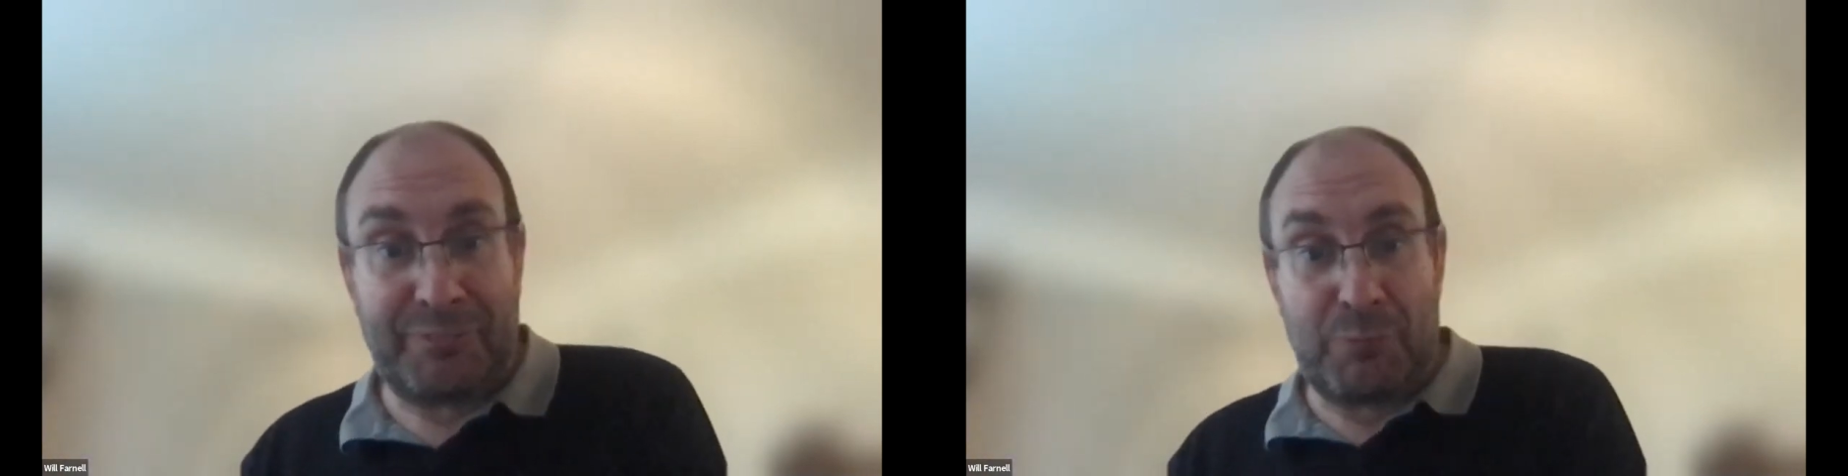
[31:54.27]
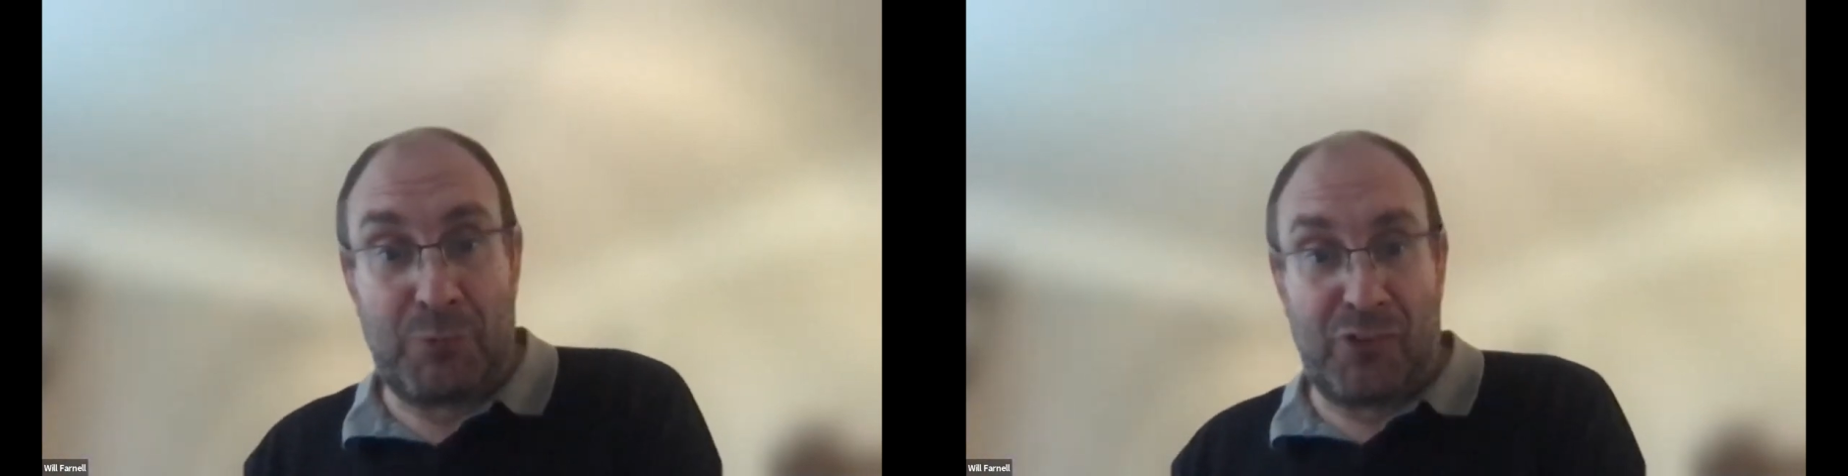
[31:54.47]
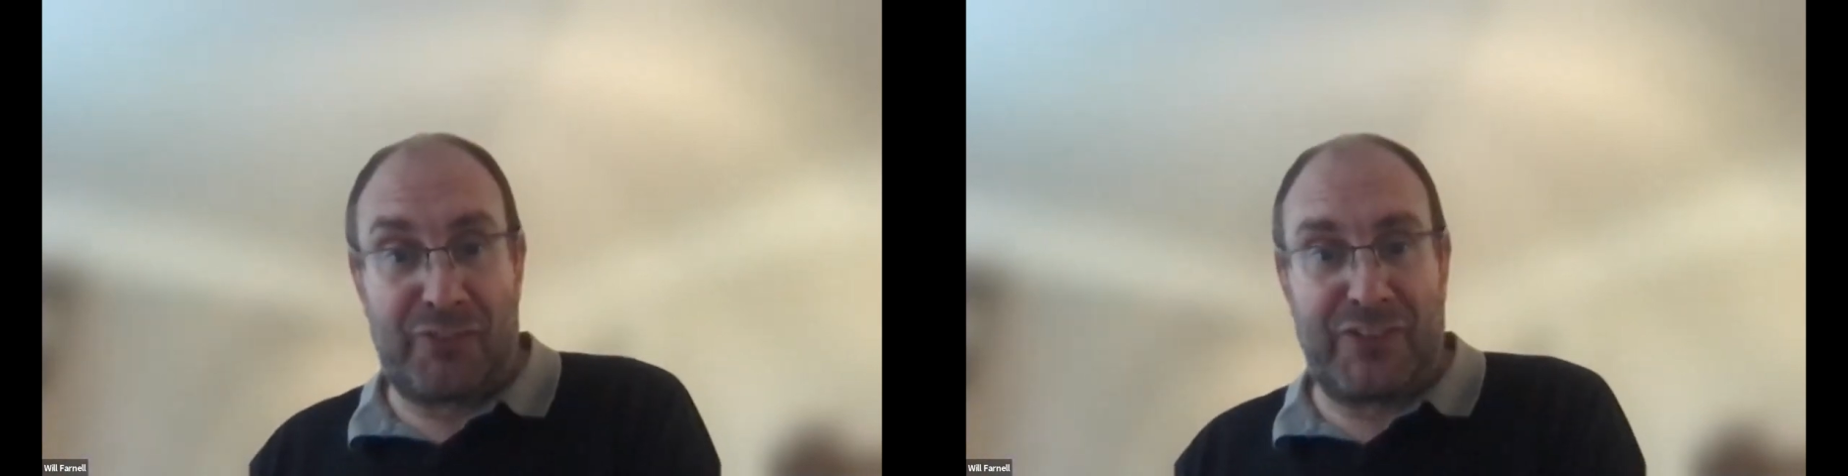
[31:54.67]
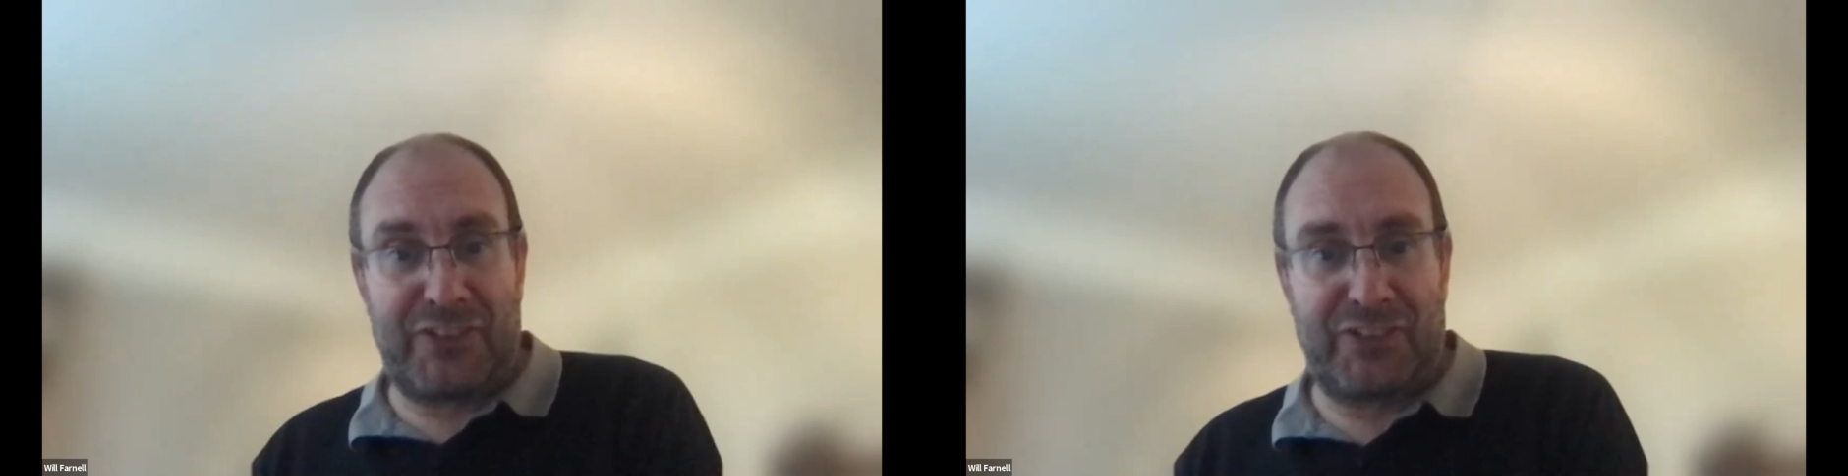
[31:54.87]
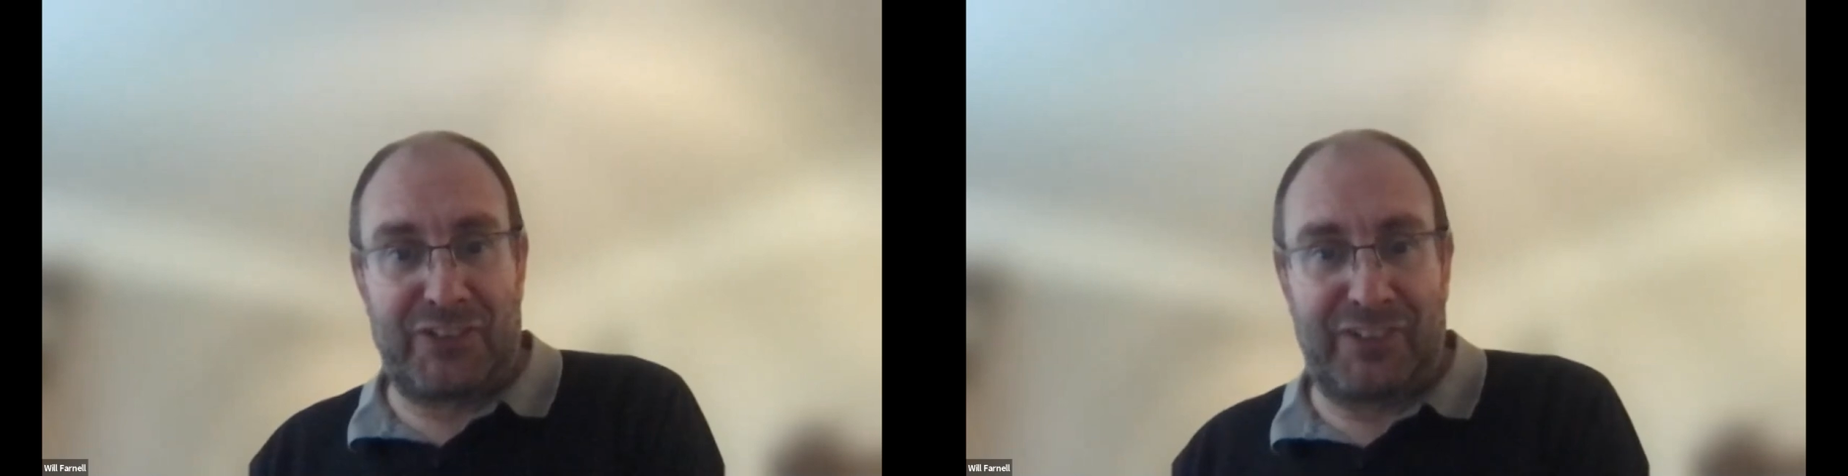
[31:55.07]
more
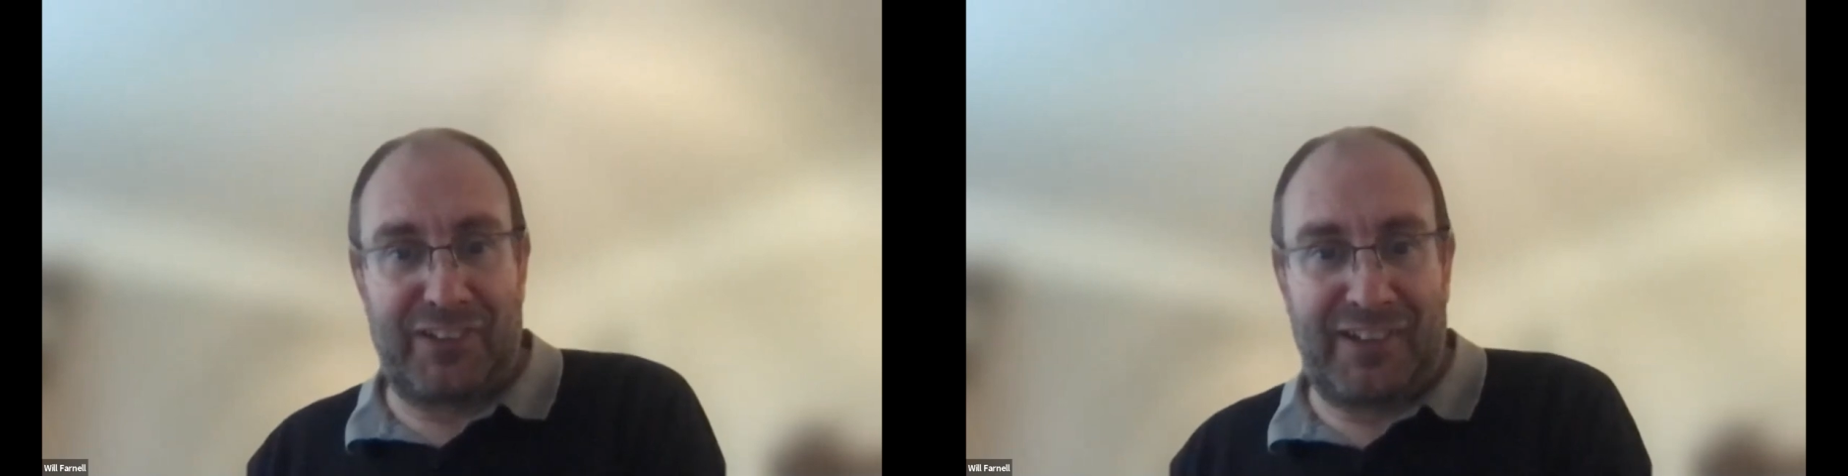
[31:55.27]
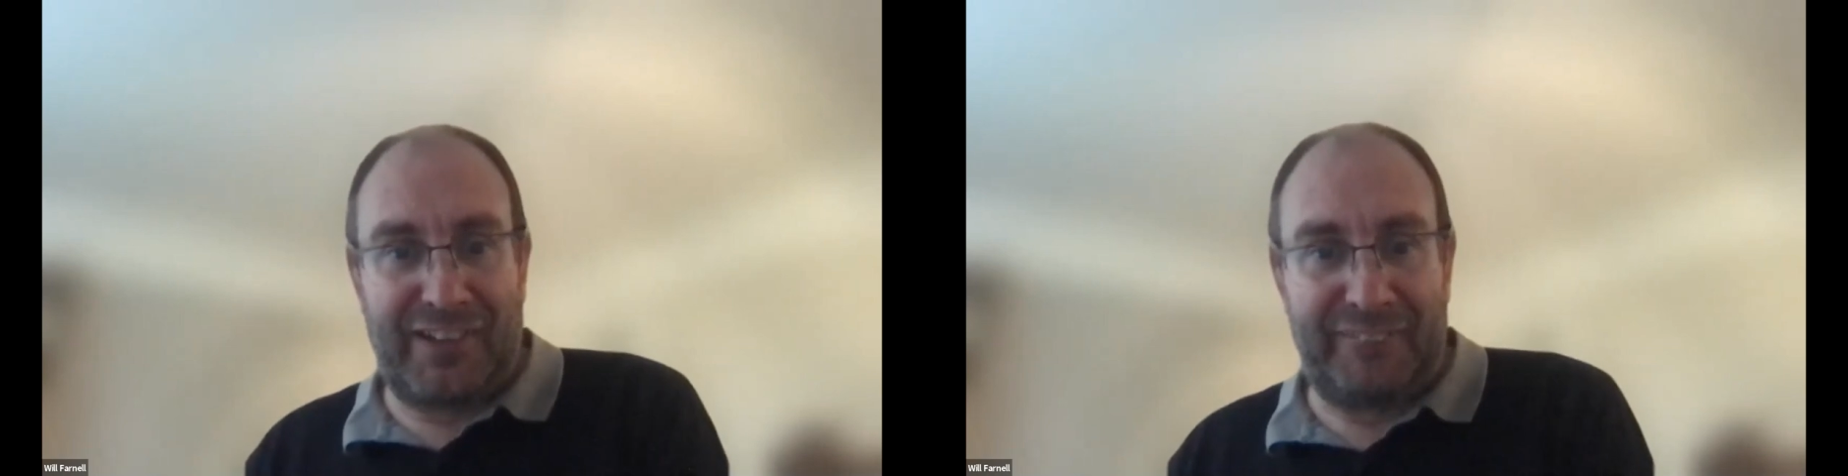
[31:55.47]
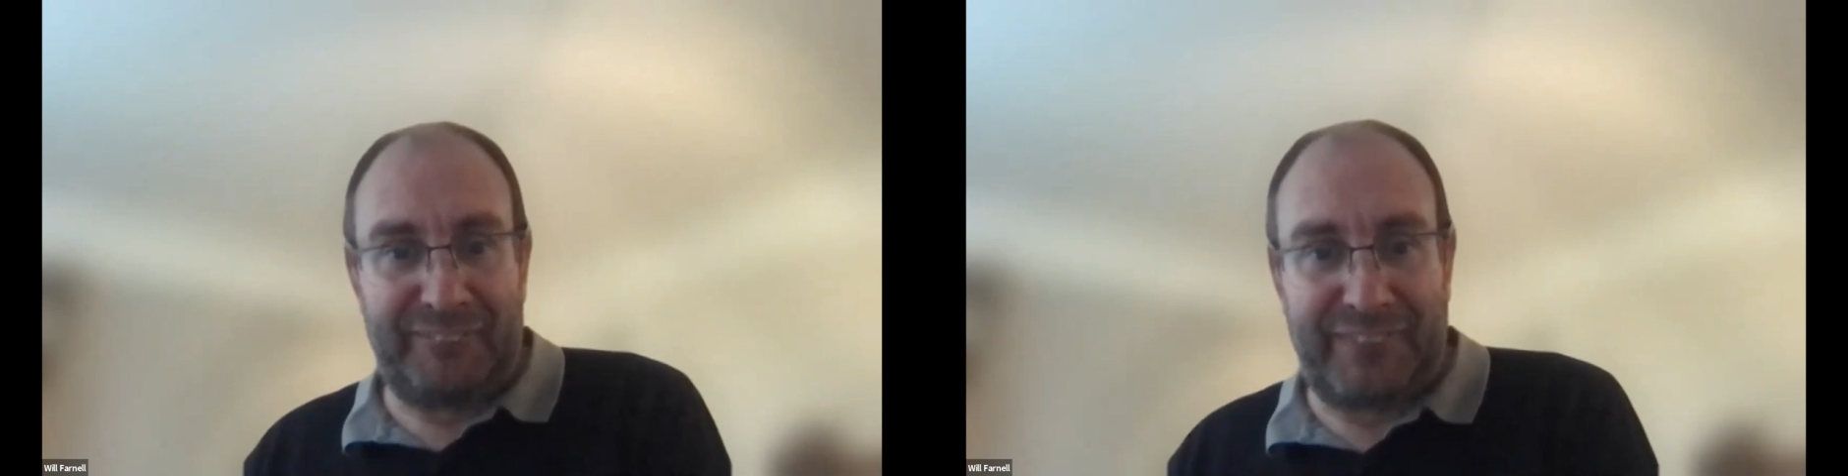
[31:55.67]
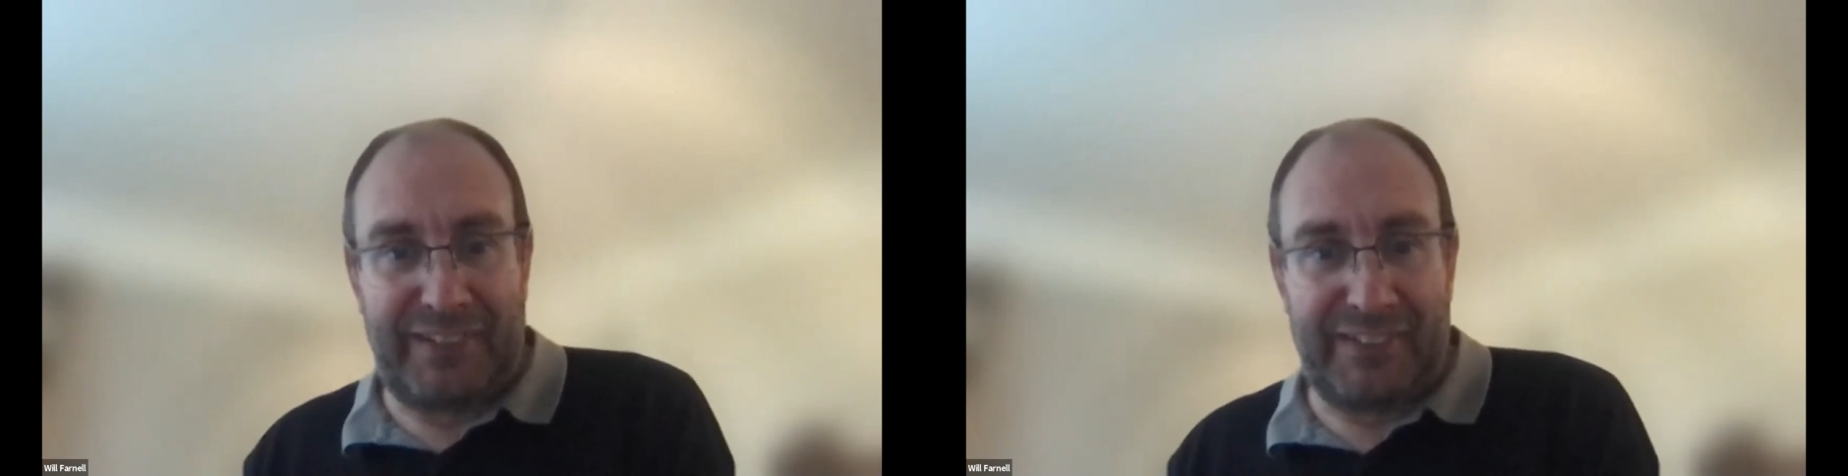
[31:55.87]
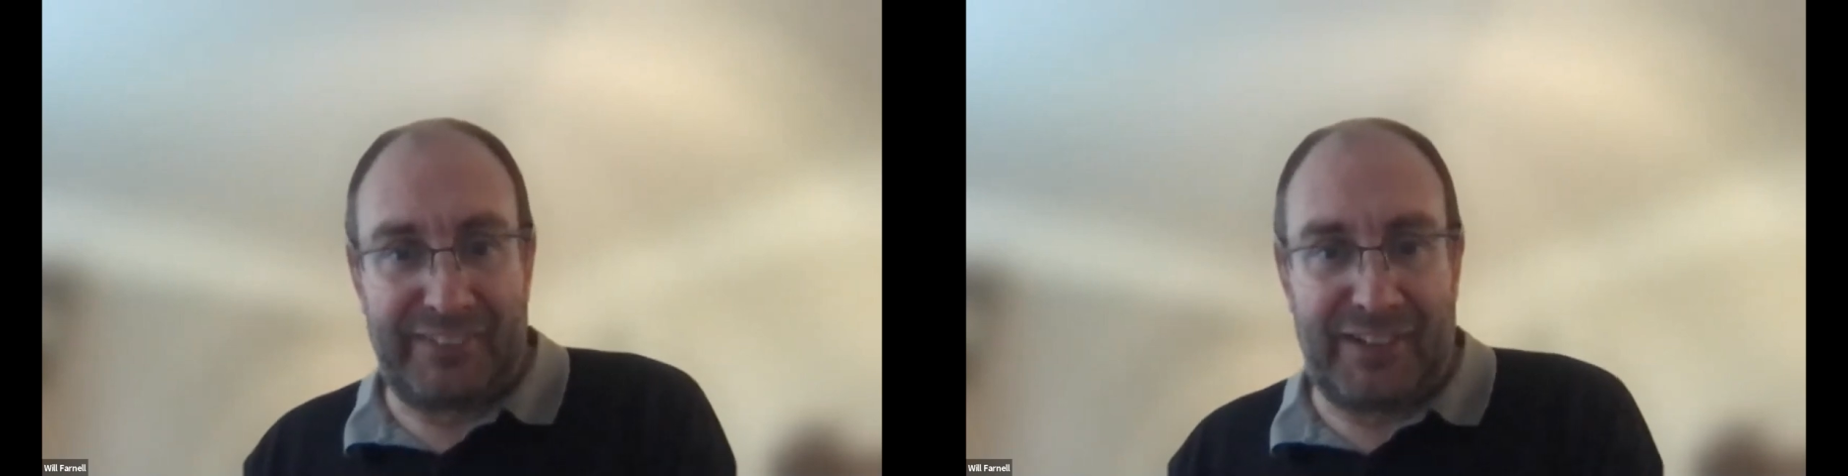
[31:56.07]
efficient,
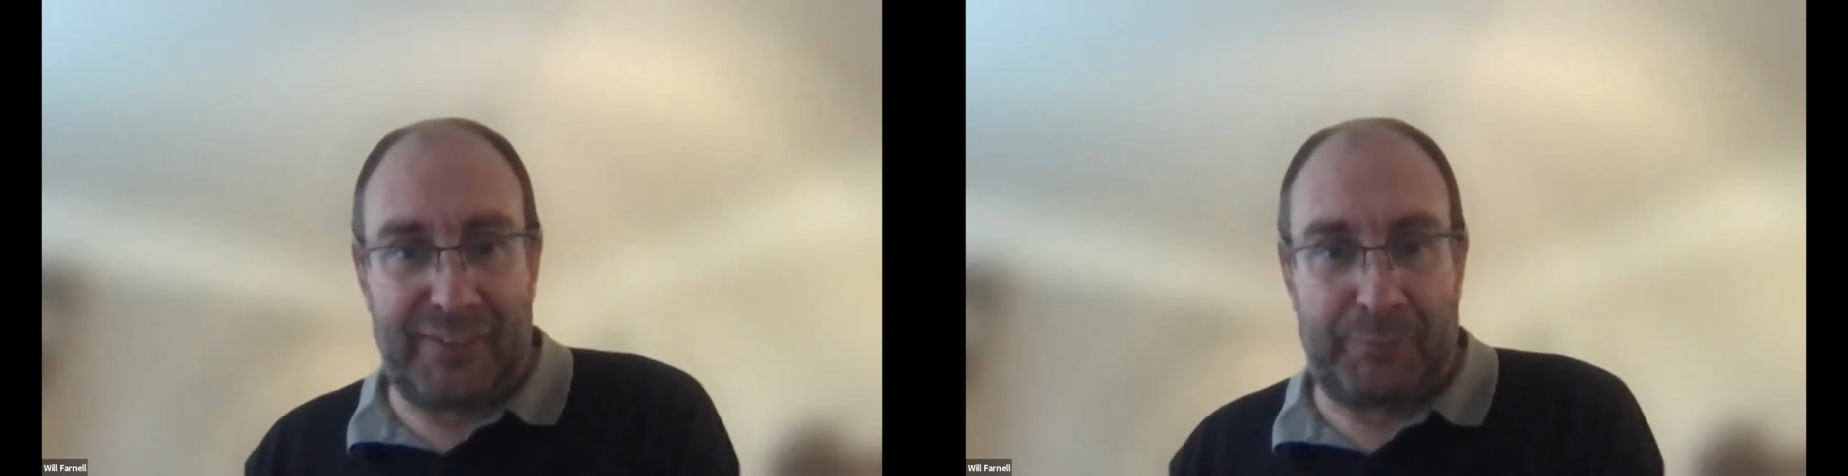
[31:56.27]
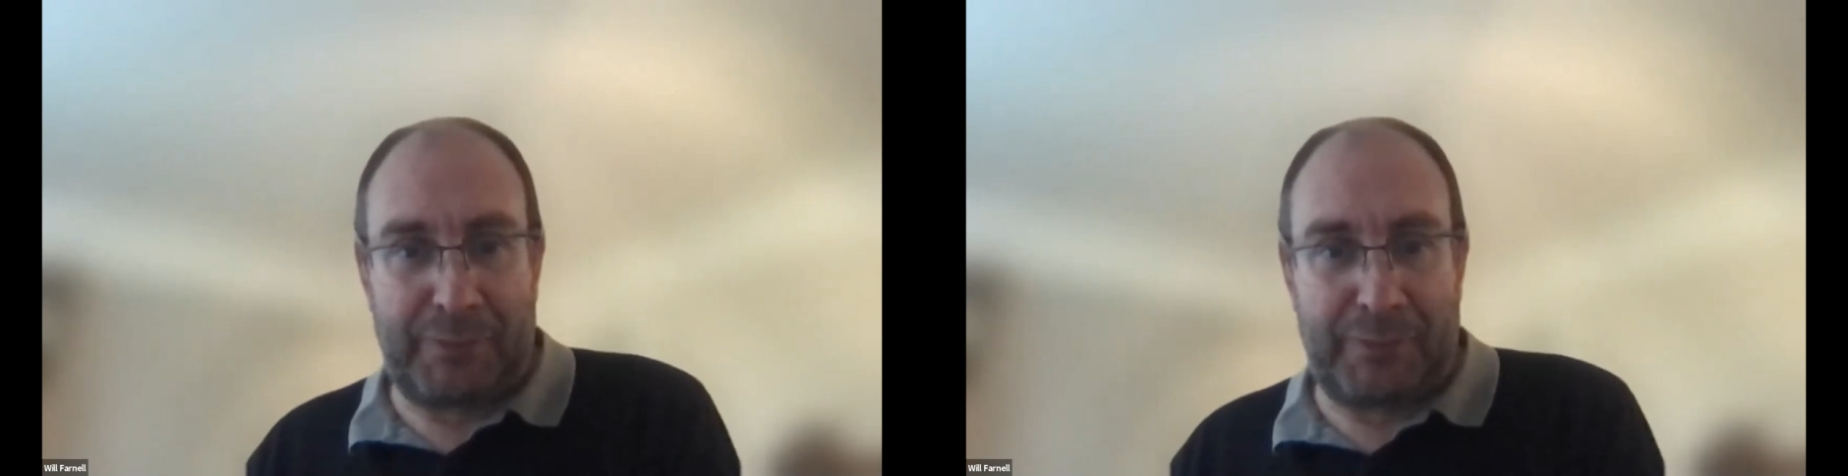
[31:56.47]
I'd